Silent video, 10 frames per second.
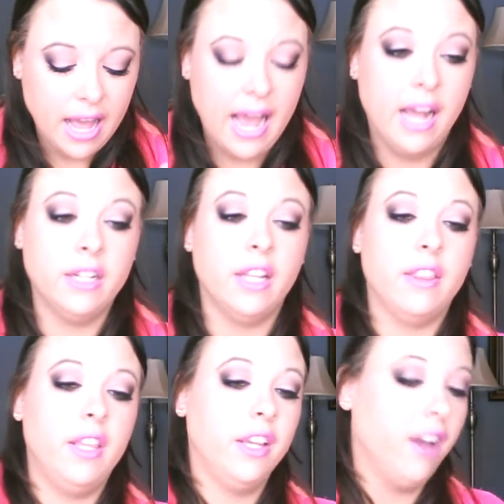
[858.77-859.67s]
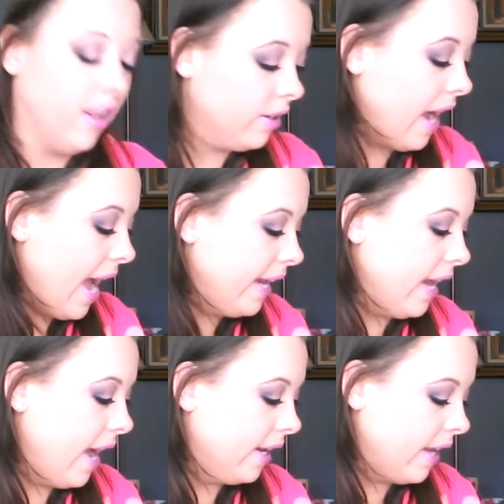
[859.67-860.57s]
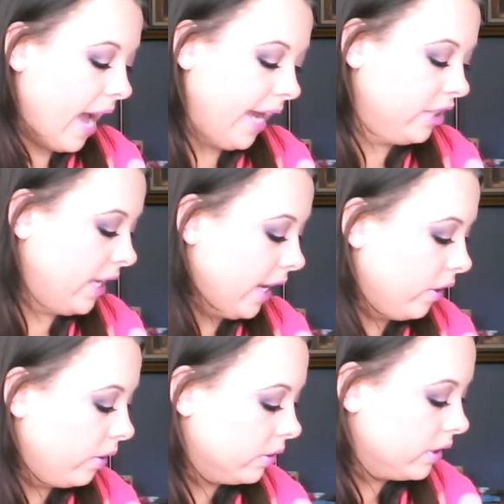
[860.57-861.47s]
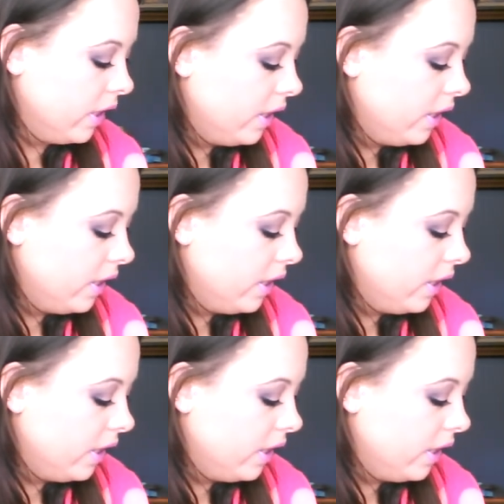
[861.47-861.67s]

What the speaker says: on the Color Icon eyeshadows,